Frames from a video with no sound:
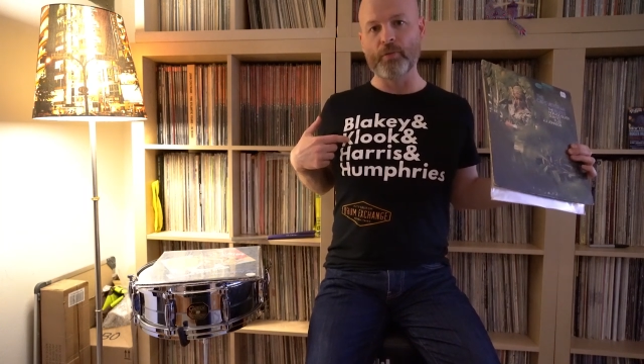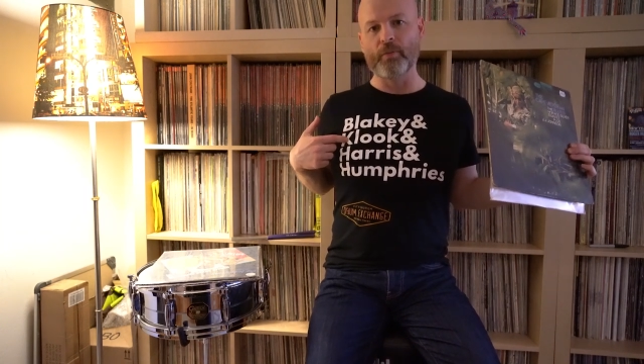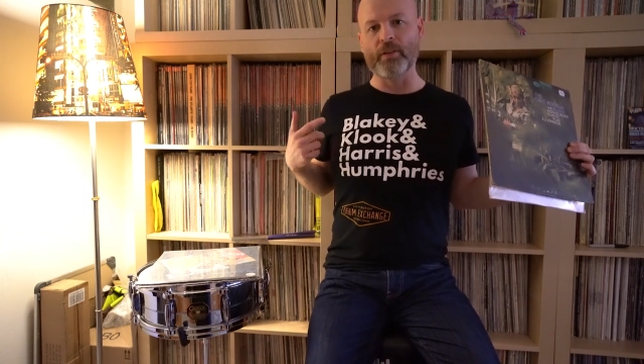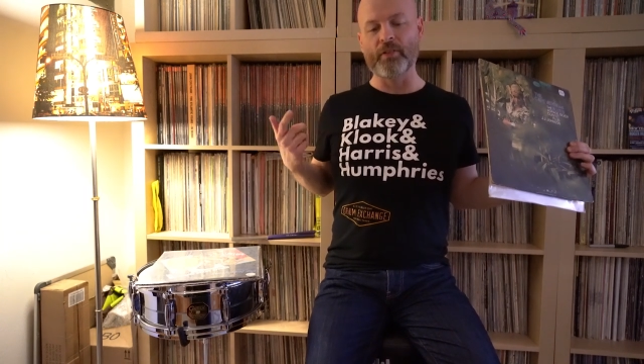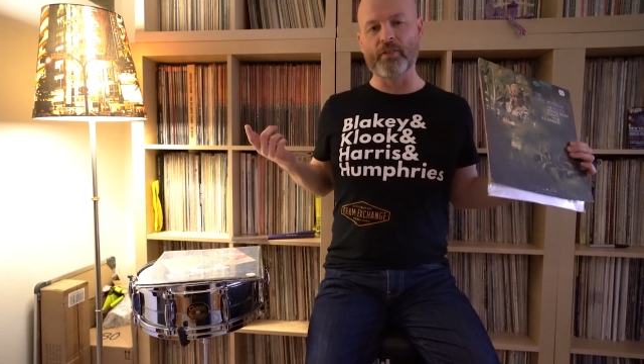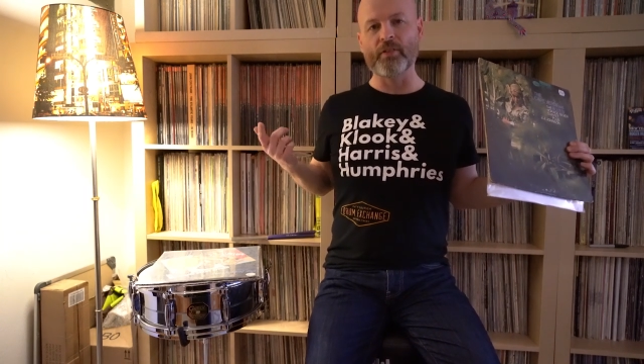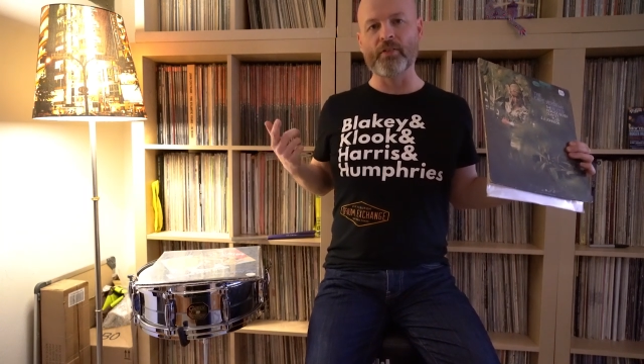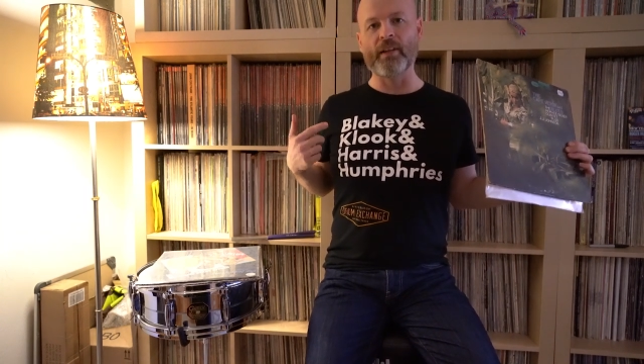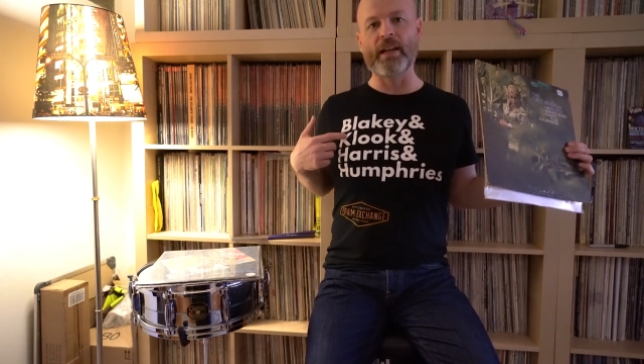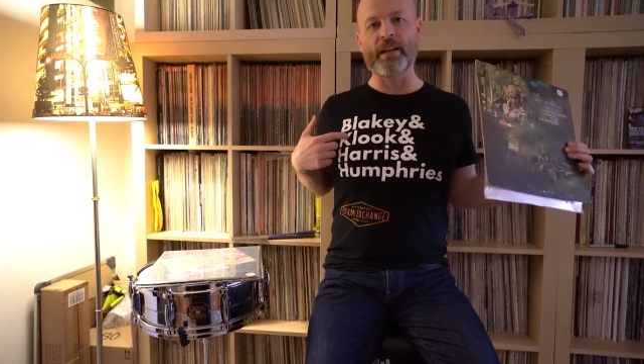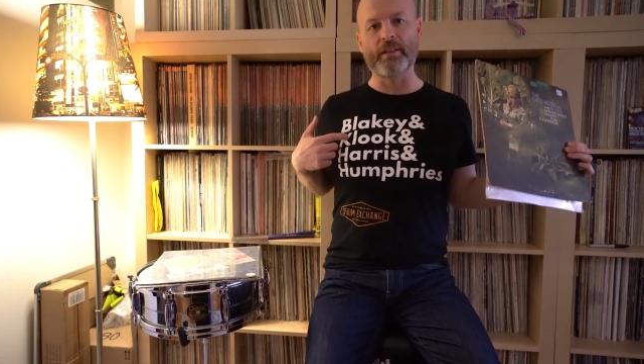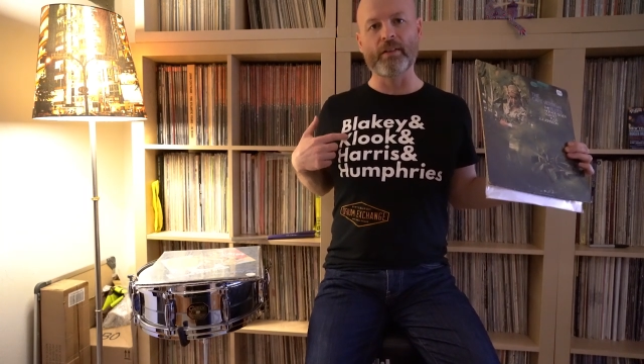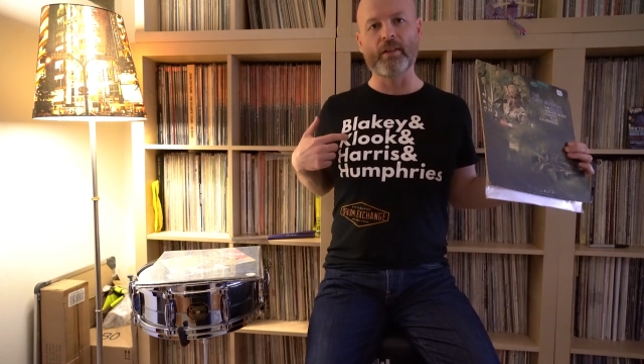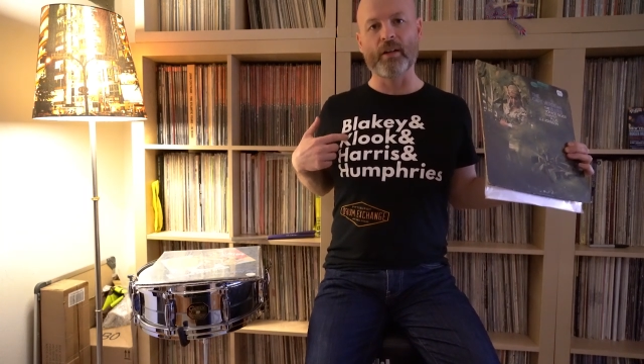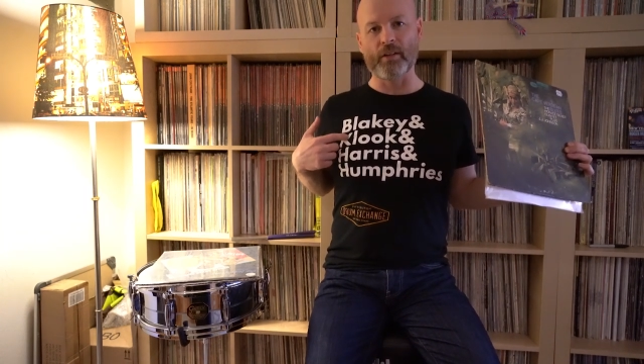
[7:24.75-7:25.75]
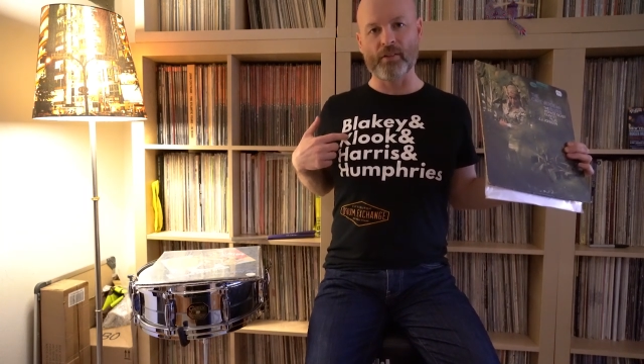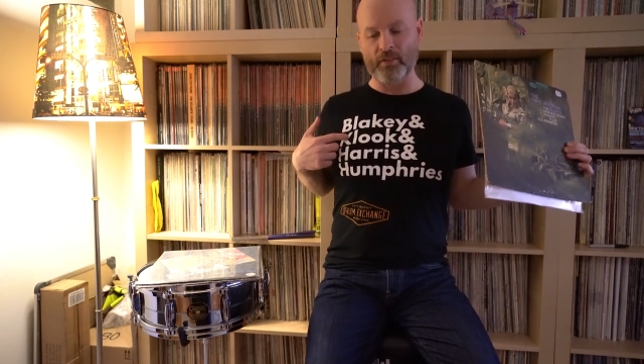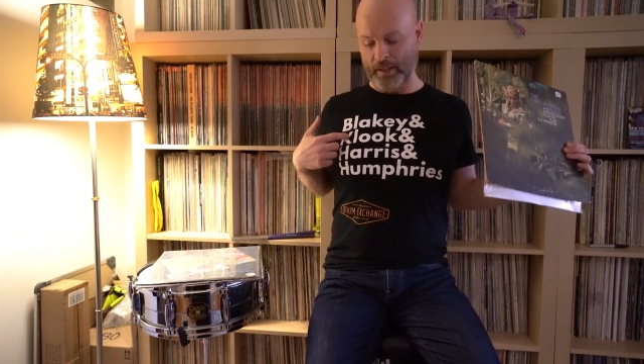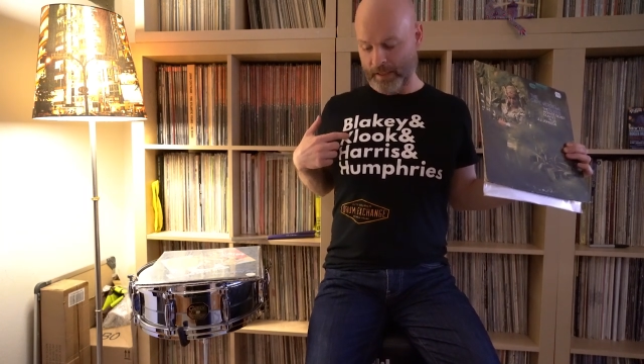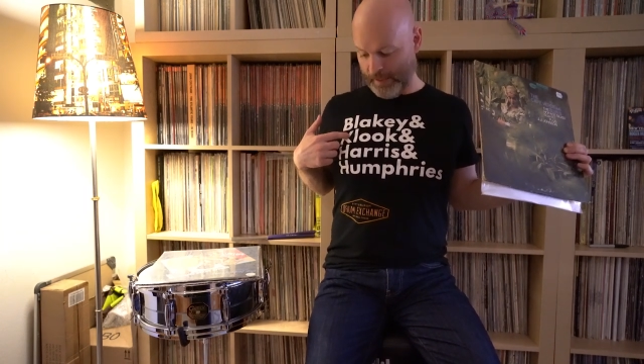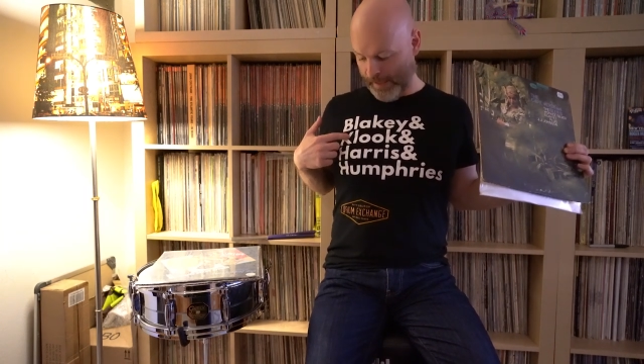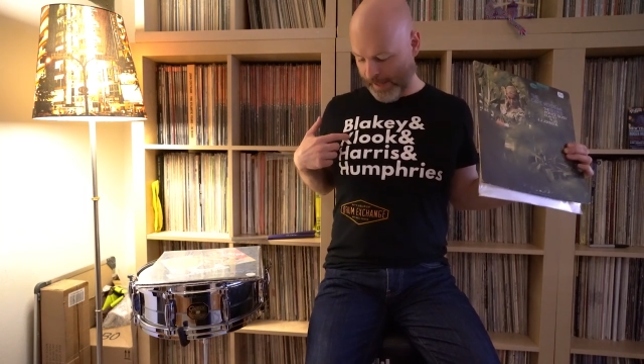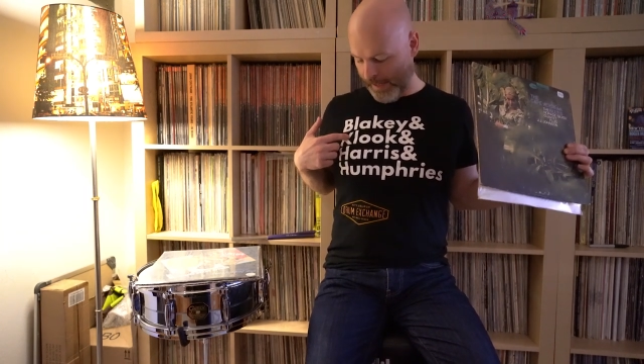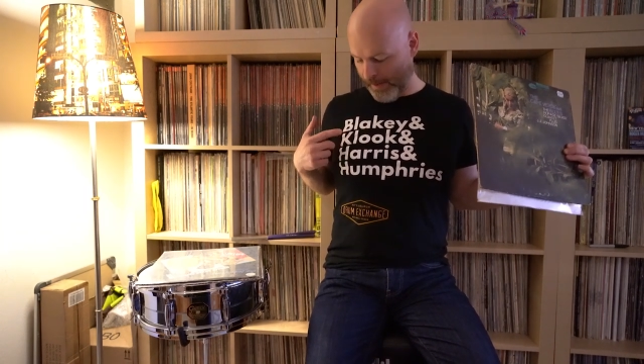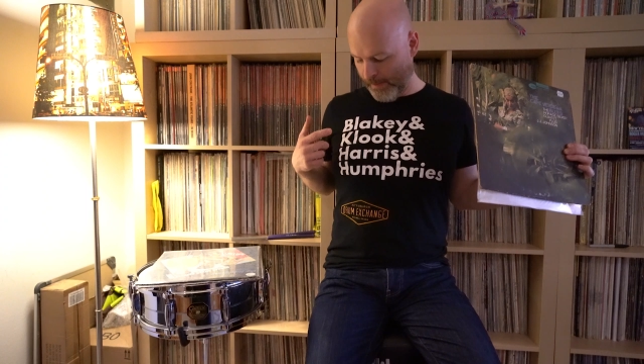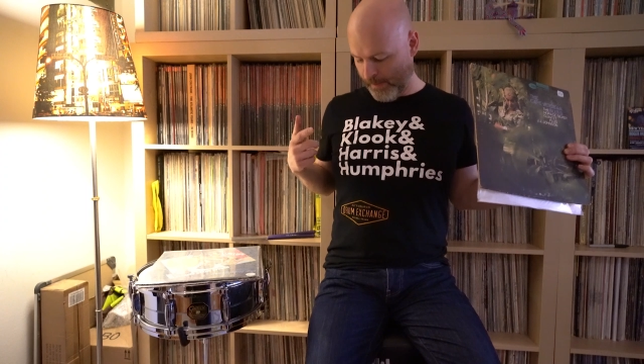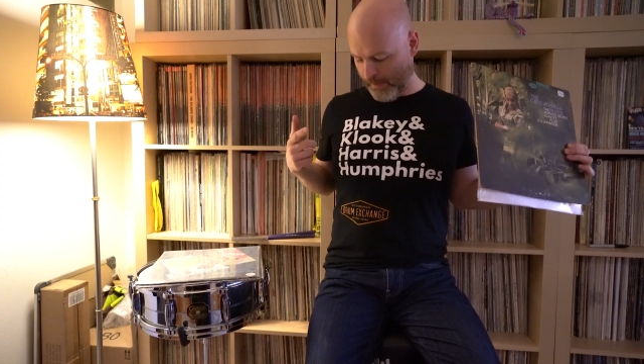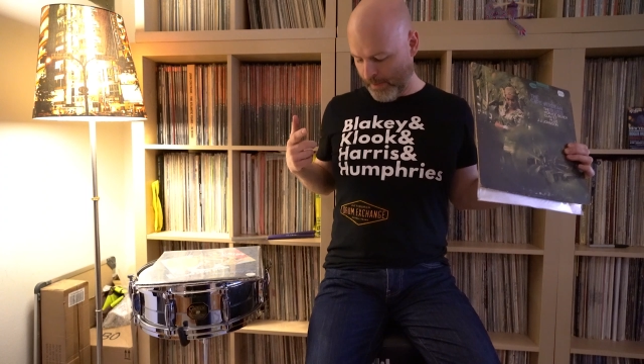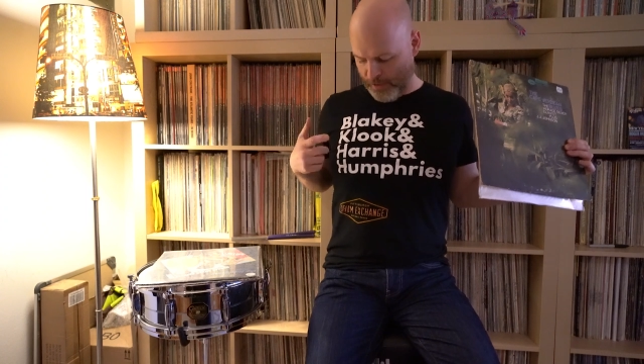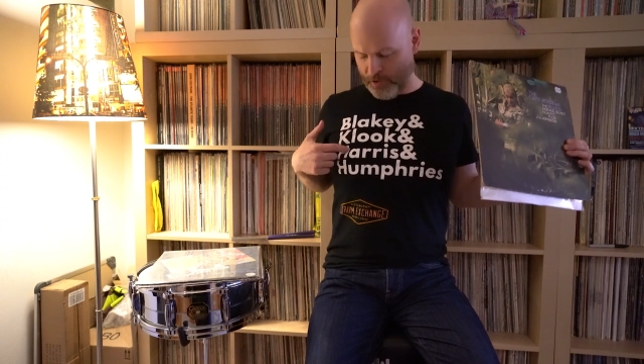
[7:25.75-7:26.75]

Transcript: which is Kenny Clarke's nickname,